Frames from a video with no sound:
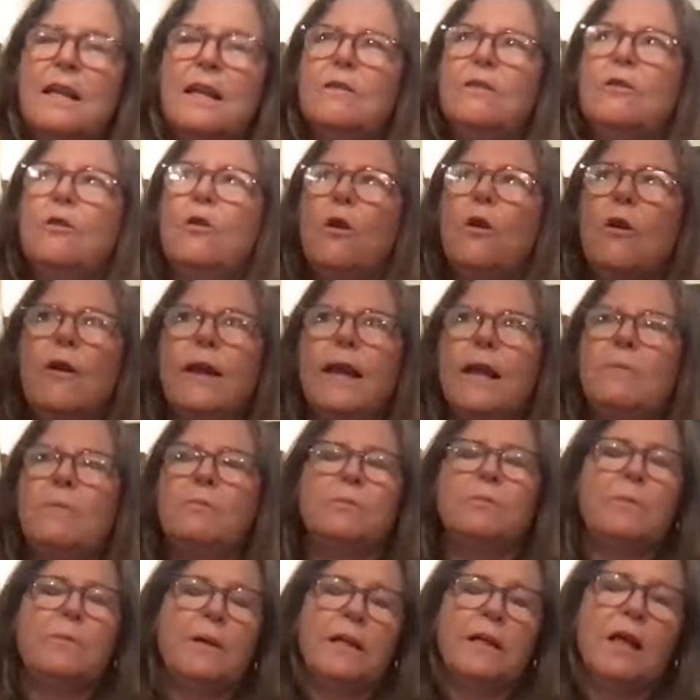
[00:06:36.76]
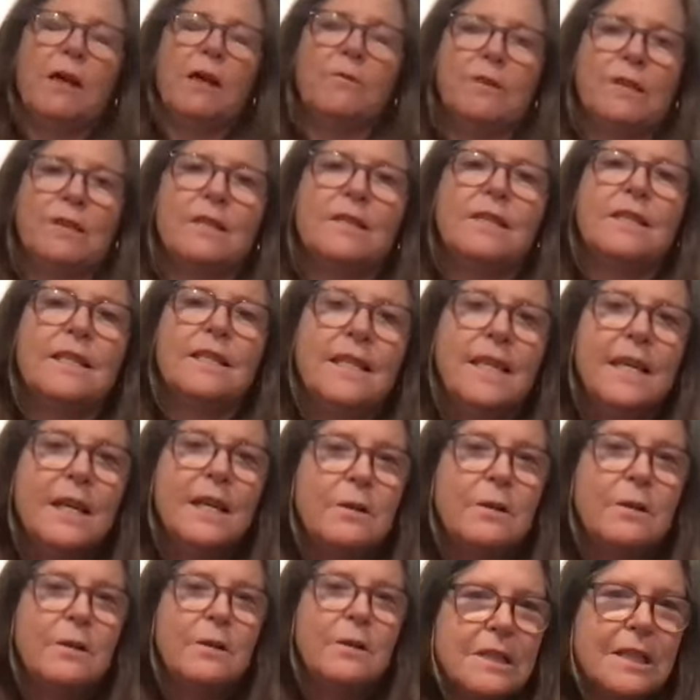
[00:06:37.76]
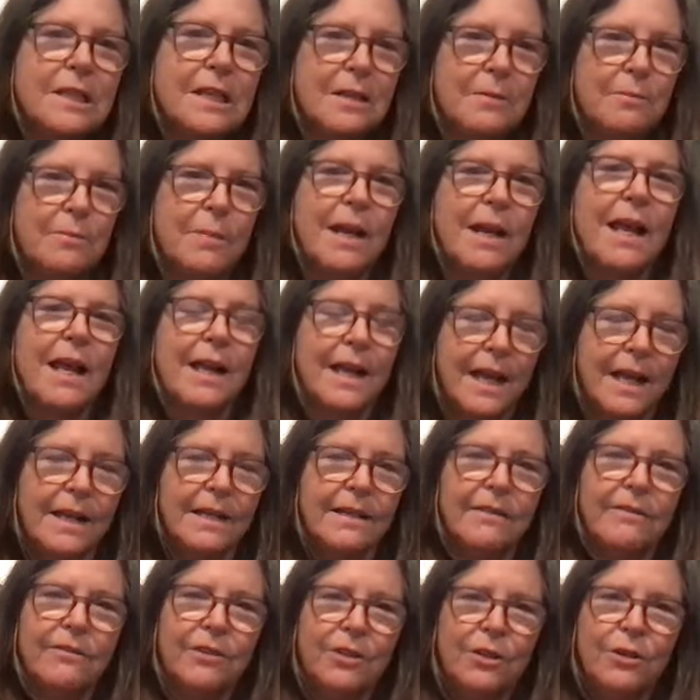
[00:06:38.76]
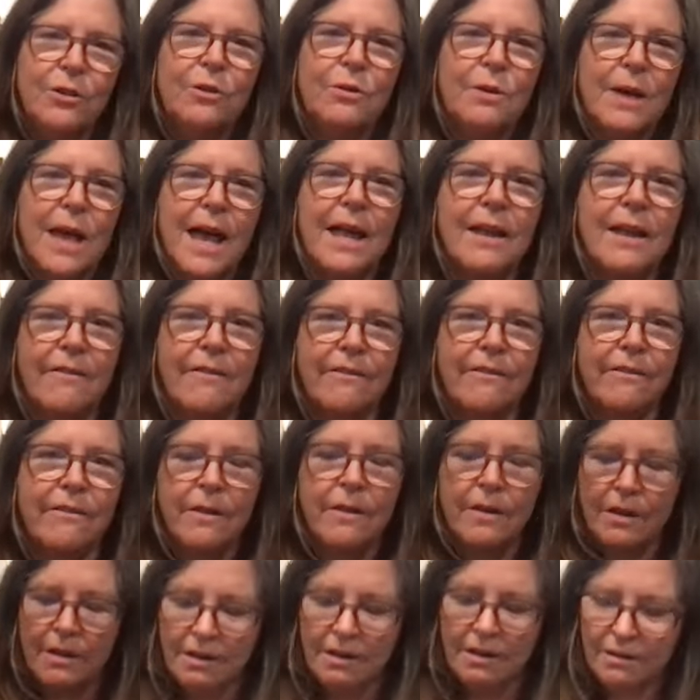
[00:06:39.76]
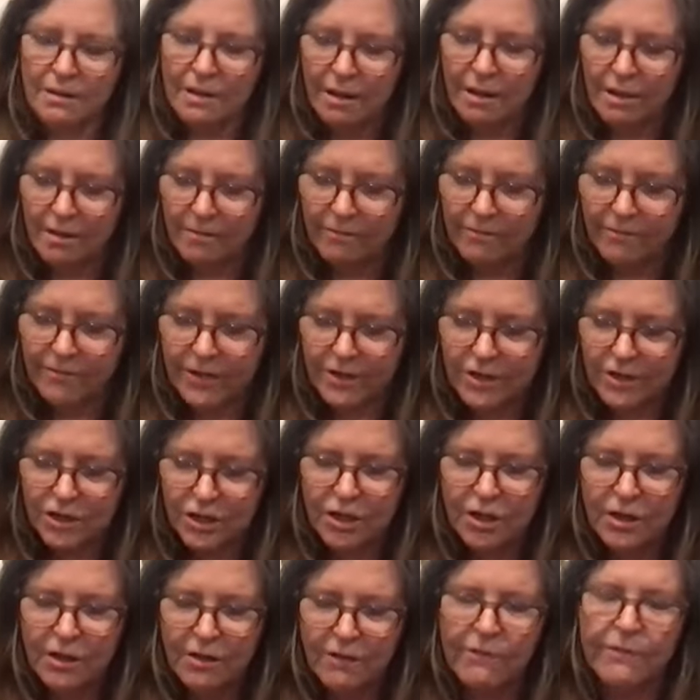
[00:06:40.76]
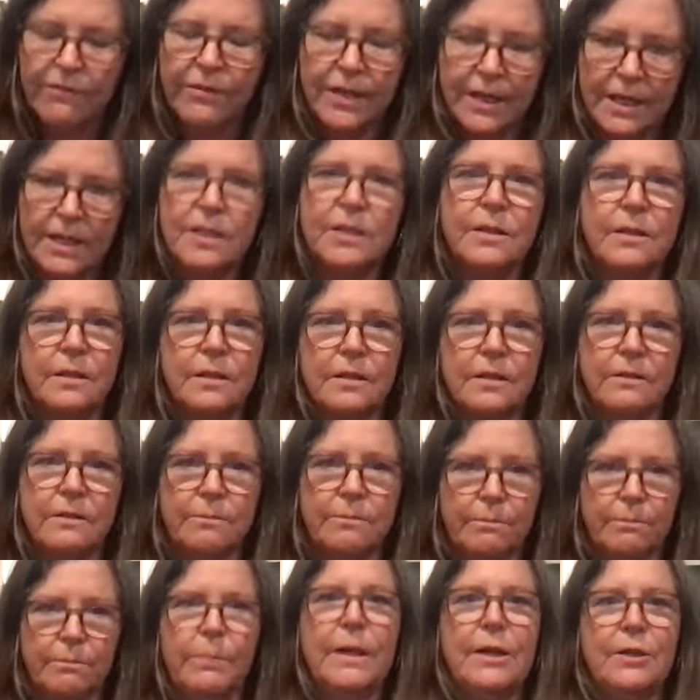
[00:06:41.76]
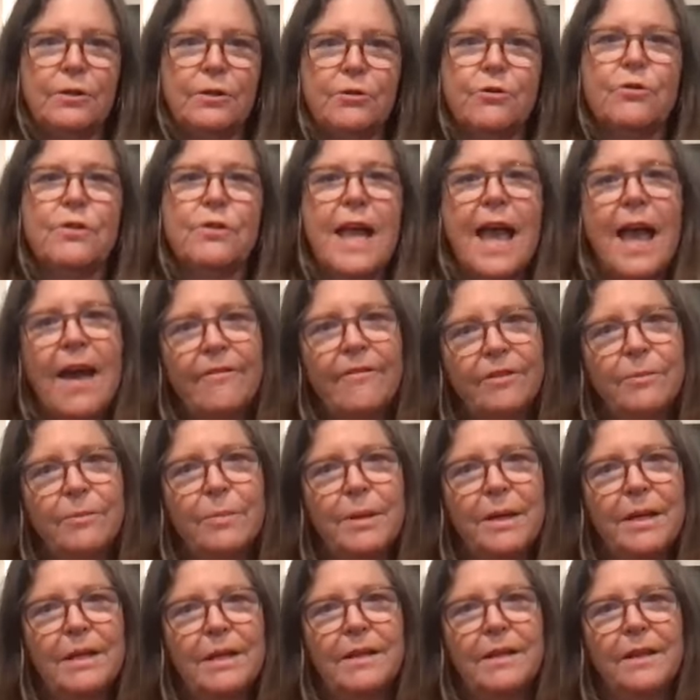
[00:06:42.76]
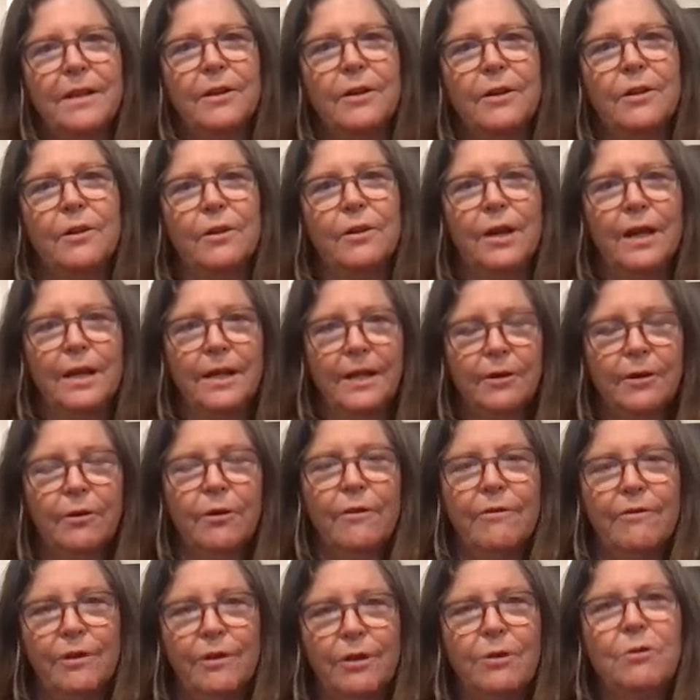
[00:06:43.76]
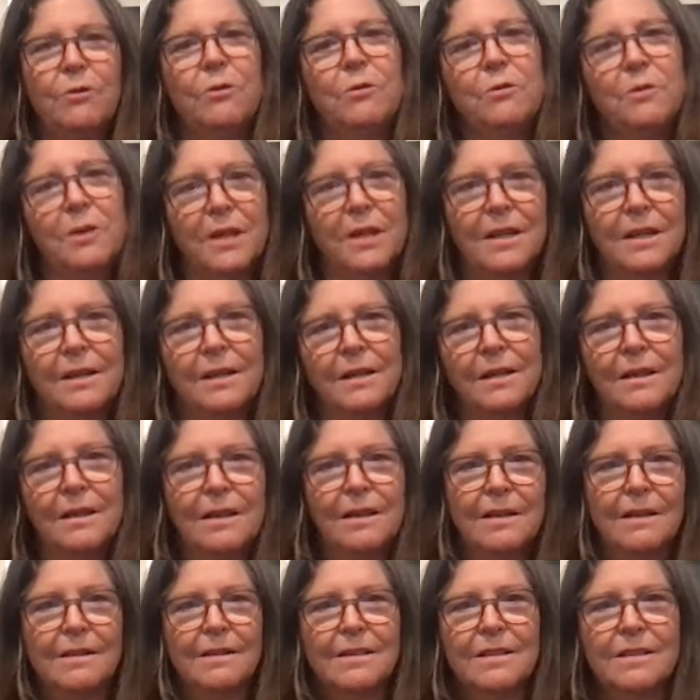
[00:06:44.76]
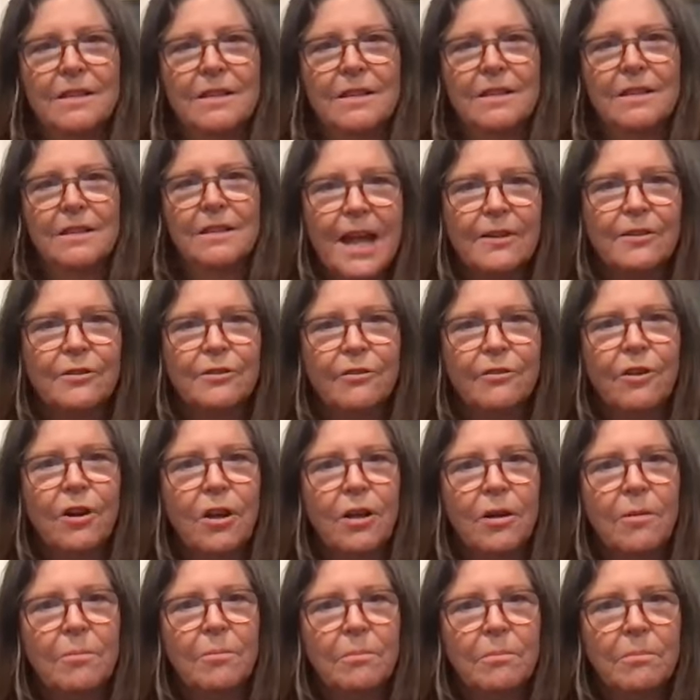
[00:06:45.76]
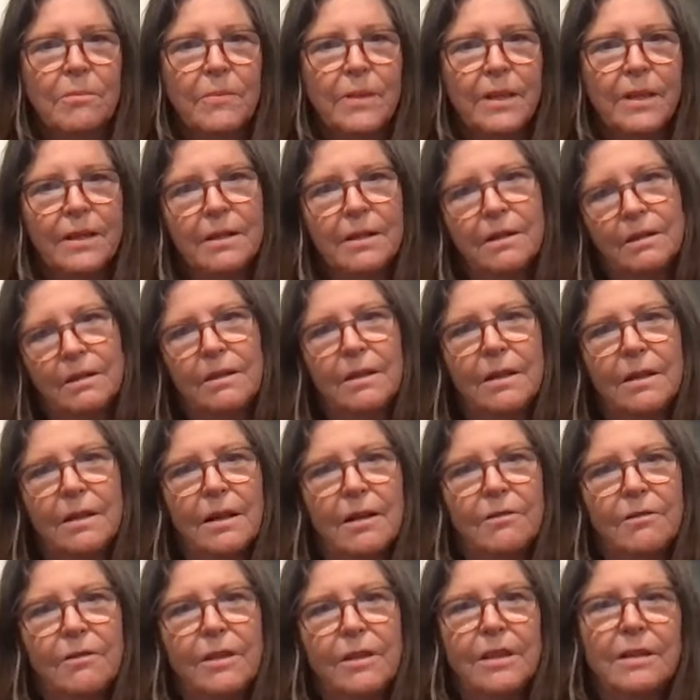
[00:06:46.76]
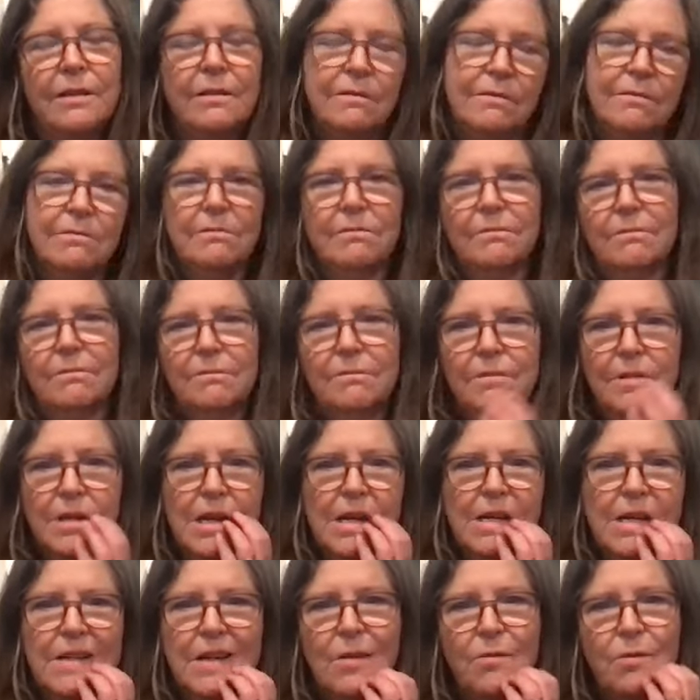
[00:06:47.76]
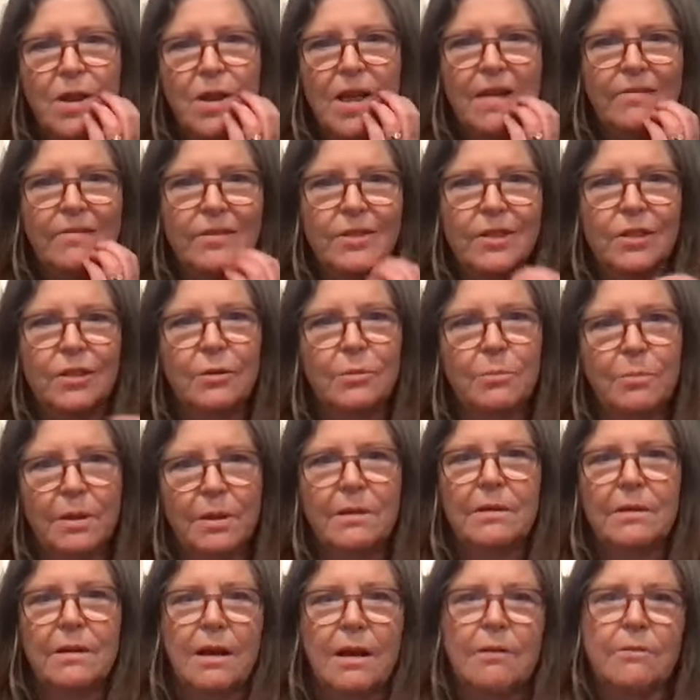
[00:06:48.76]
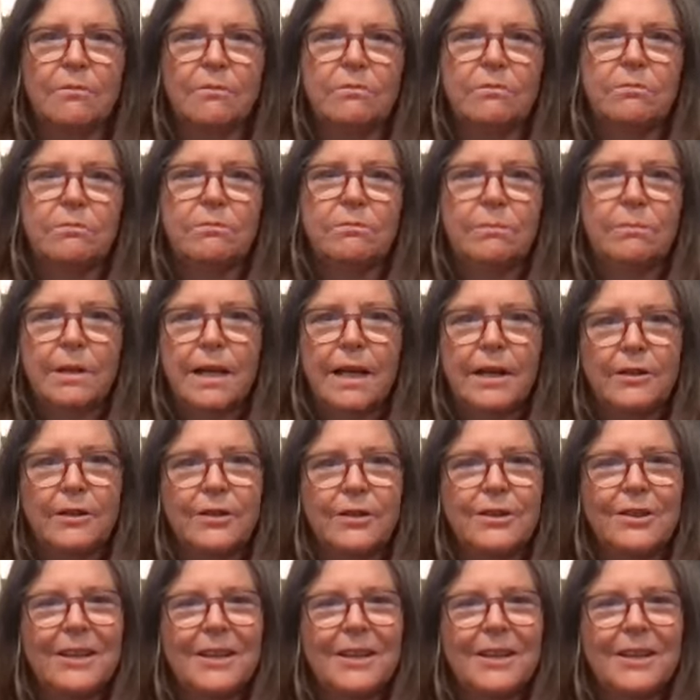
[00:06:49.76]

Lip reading: Laurie helped me a lot with the sequencing, but I kind of had a vision of these pictures have to be in here, and here are a few you can select from that that don't have to, but yeah.